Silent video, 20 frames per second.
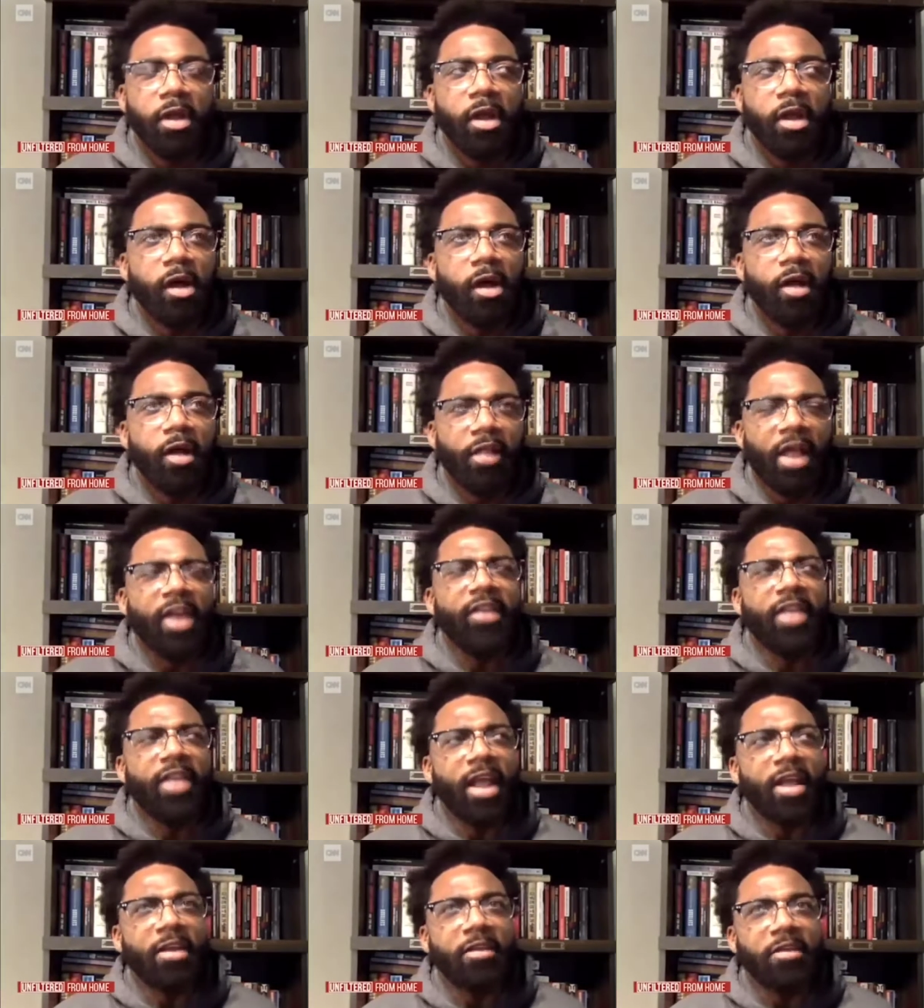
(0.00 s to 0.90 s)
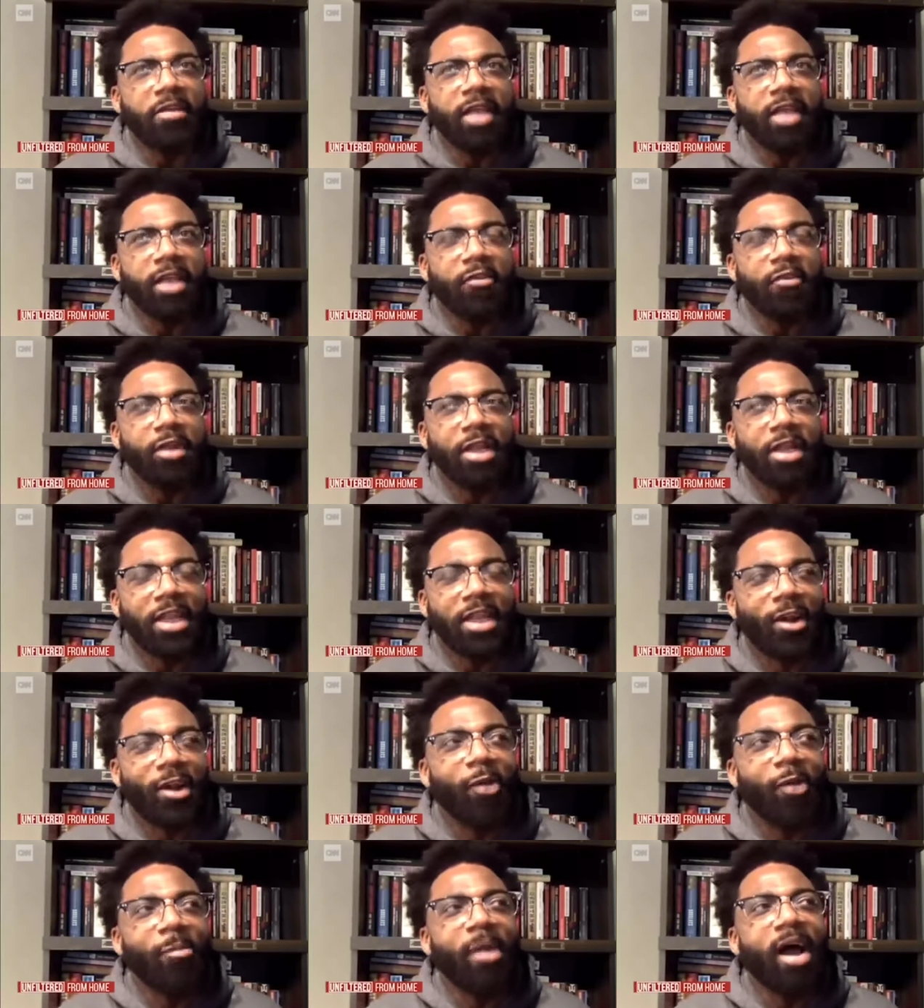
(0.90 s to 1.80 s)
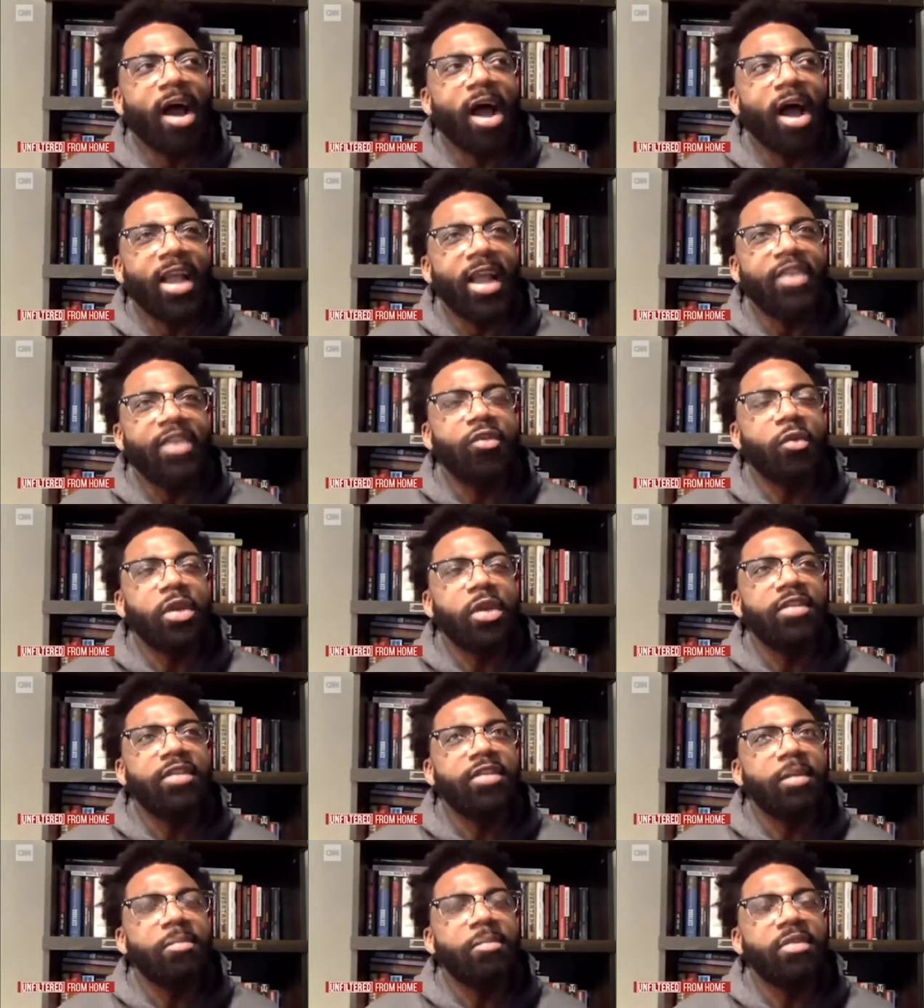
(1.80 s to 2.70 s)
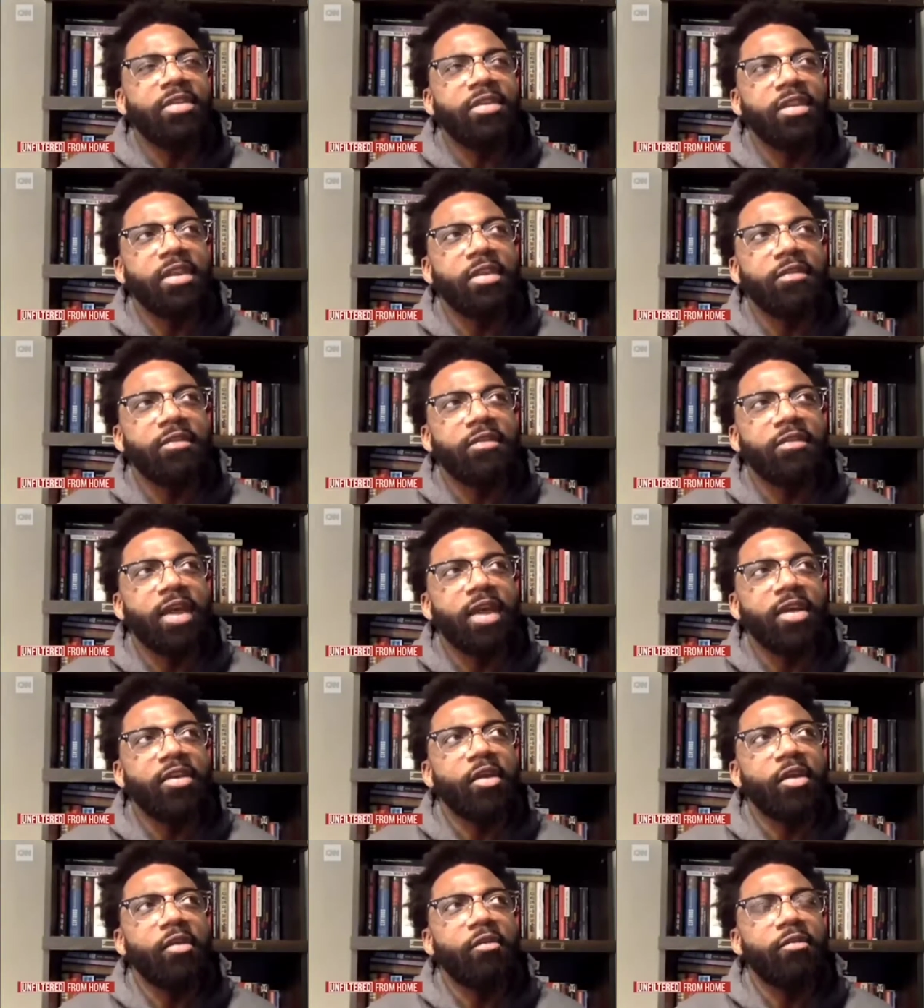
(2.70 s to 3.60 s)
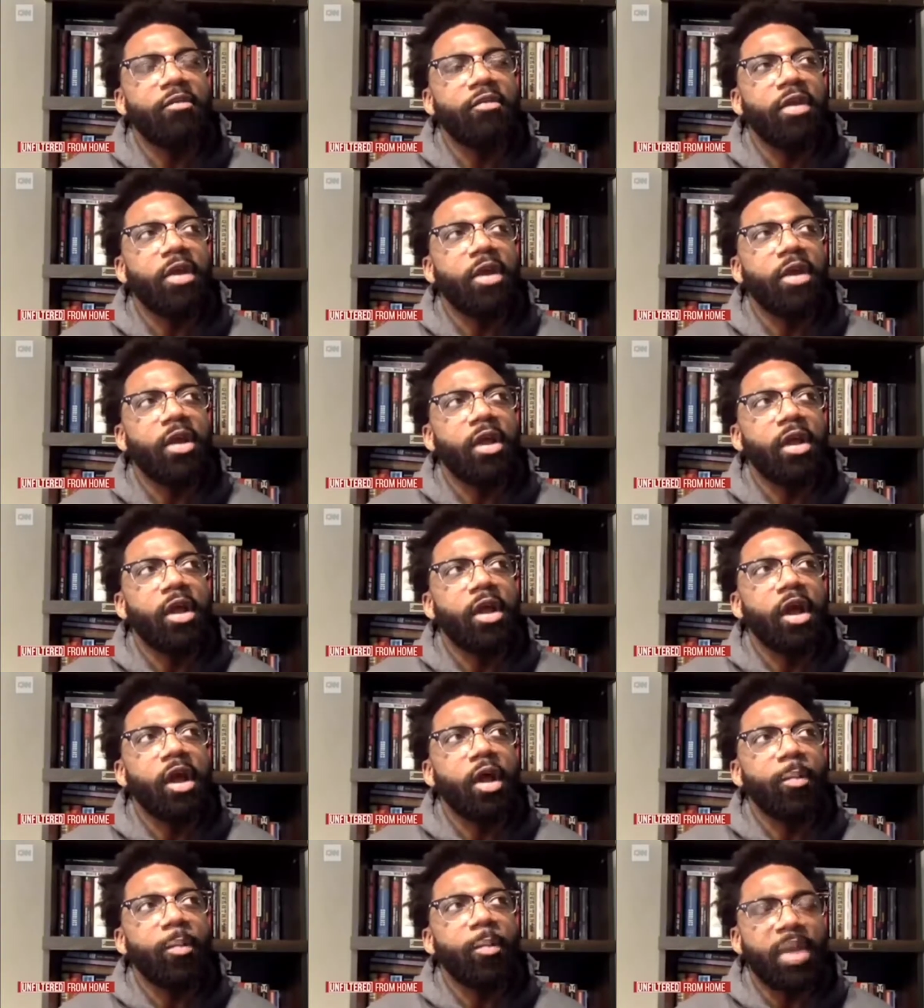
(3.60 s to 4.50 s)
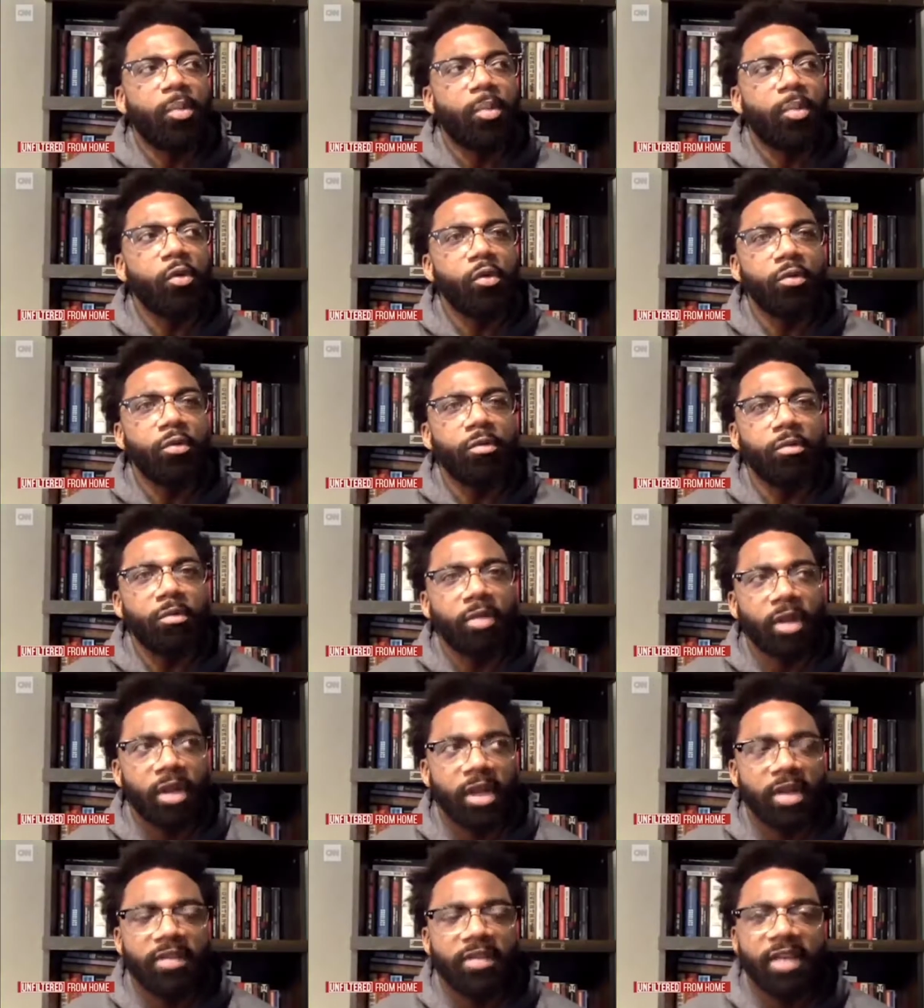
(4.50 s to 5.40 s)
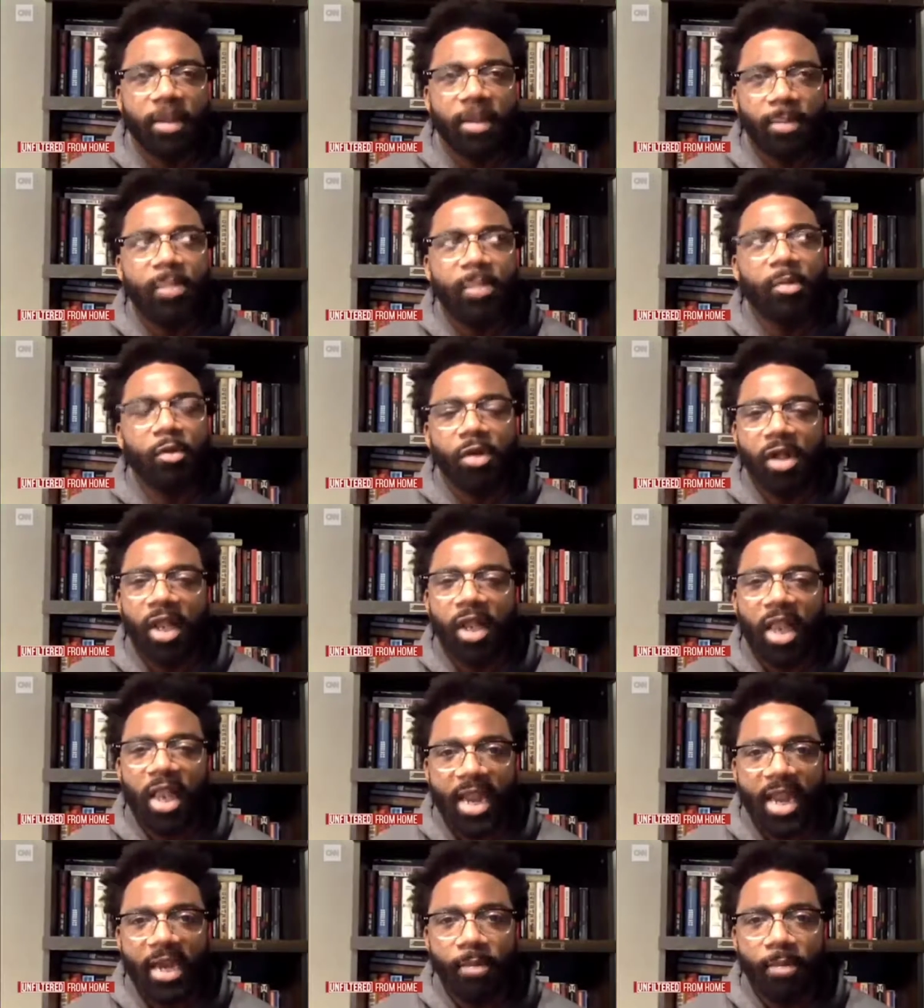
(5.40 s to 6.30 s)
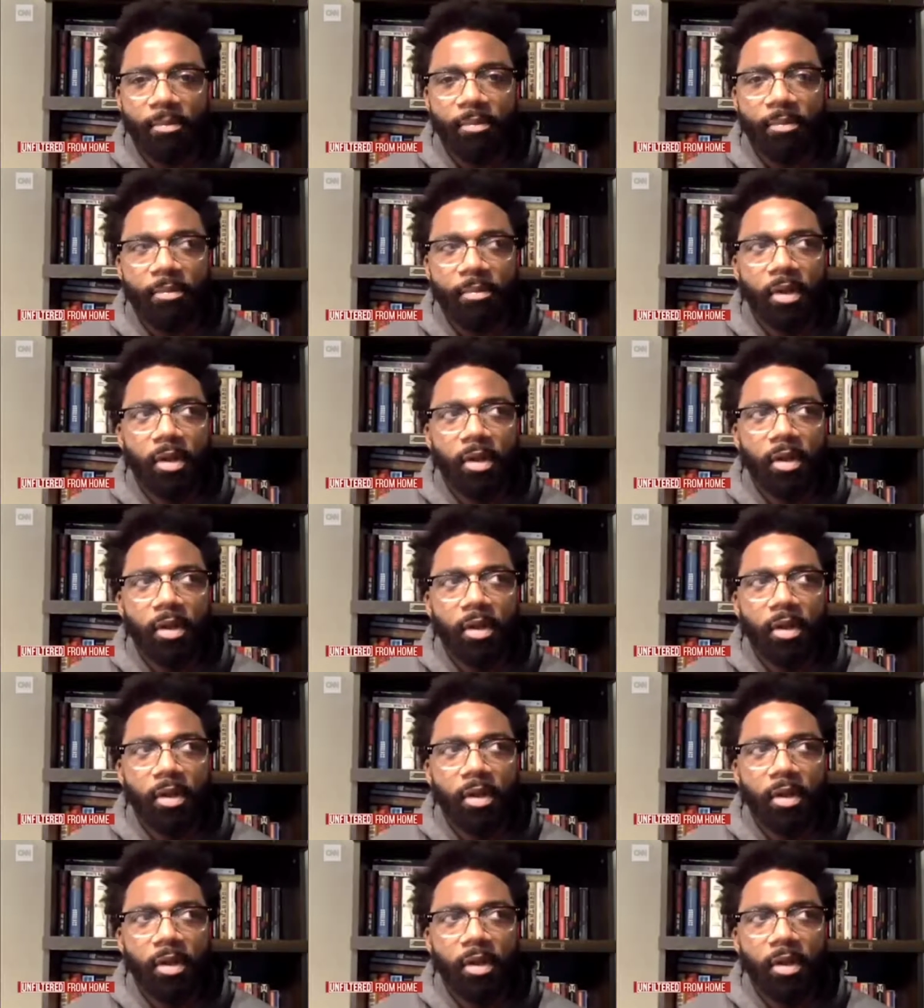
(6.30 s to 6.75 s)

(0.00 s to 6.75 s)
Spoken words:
that really caught my eye. He tweeted something to the effect of, people claim